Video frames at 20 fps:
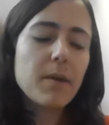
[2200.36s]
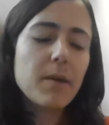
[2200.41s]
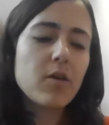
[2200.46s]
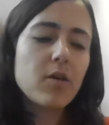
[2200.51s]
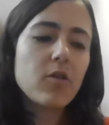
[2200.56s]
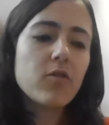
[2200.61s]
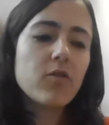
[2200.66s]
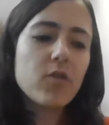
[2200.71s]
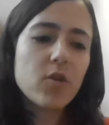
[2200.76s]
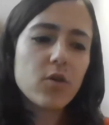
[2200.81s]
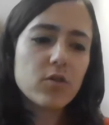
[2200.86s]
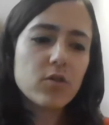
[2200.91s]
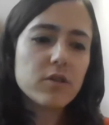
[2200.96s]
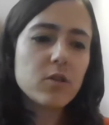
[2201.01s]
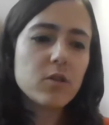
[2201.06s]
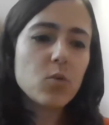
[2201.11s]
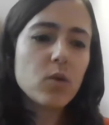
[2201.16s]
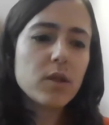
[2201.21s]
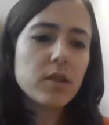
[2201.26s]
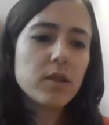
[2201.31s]
but of course
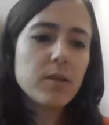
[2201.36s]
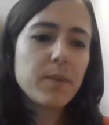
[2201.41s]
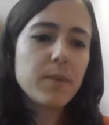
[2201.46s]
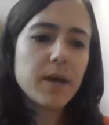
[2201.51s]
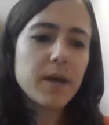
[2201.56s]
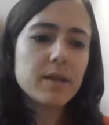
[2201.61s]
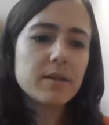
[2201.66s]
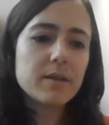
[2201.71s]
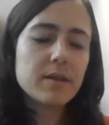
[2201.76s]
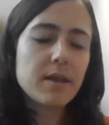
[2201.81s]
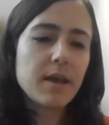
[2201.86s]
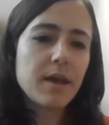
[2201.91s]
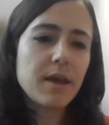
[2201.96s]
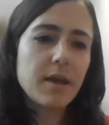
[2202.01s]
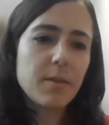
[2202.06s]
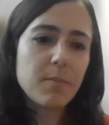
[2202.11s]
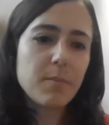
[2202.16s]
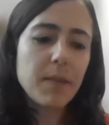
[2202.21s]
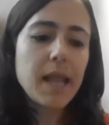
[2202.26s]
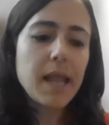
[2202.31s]
it will depend
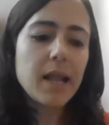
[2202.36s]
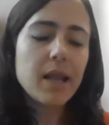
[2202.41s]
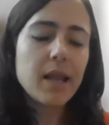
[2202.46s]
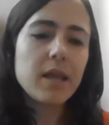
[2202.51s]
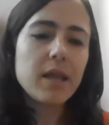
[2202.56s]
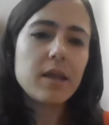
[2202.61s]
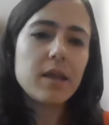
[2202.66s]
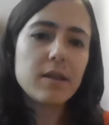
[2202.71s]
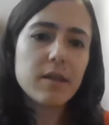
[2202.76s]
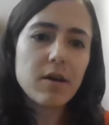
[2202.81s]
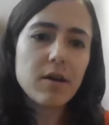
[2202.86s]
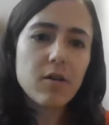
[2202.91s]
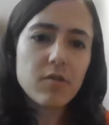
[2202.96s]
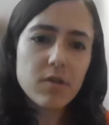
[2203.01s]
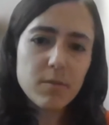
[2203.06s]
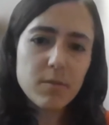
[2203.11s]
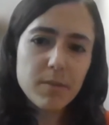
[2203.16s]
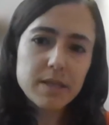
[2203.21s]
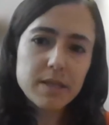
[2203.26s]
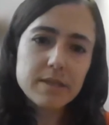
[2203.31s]
uh, mainly in the
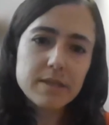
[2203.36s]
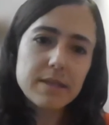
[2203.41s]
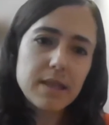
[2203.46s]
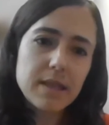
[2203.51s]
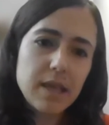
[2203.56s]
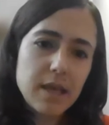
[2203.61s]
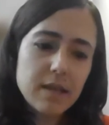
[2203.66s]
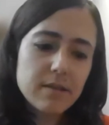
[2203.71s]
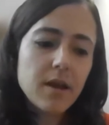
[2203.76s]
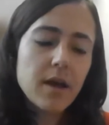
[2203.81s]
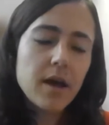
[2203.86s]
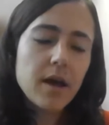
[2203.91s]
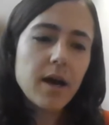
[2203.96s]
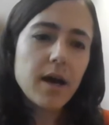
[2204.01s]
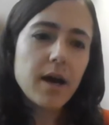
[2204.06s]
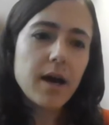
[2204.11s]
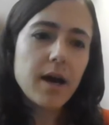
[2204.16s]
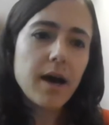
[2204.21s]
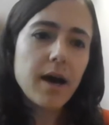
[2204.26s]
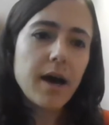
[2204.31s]
government's need
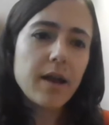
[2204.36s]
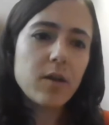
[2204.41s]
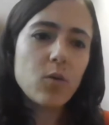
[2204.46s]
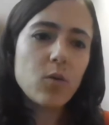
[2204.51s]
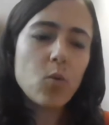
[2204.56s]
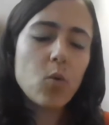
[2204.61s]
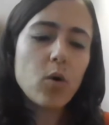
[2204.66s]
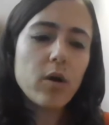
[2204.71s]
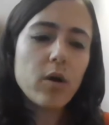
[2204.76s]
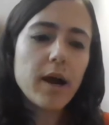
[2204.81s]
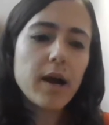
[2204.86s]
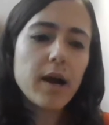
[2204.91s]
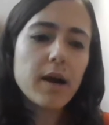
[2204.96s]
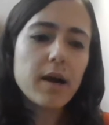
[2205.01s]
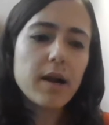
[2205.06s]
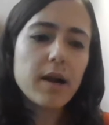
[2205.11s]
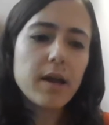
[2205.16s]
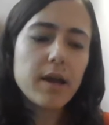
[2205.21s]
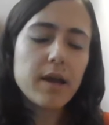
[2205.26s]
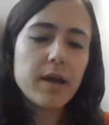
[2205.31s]
uh, and what
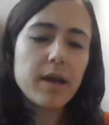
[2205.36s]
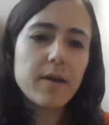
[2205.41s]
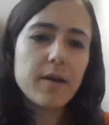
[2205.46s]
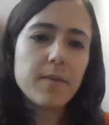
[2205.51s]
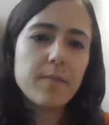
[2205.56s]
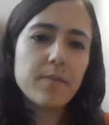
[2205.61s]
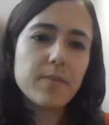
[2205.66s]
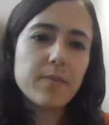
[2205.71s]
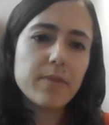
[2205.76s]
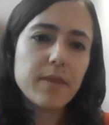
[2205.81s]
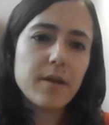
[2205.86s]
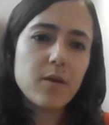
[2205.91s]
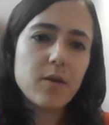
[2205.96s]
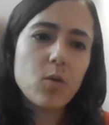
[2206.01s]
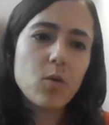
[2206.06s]
are um,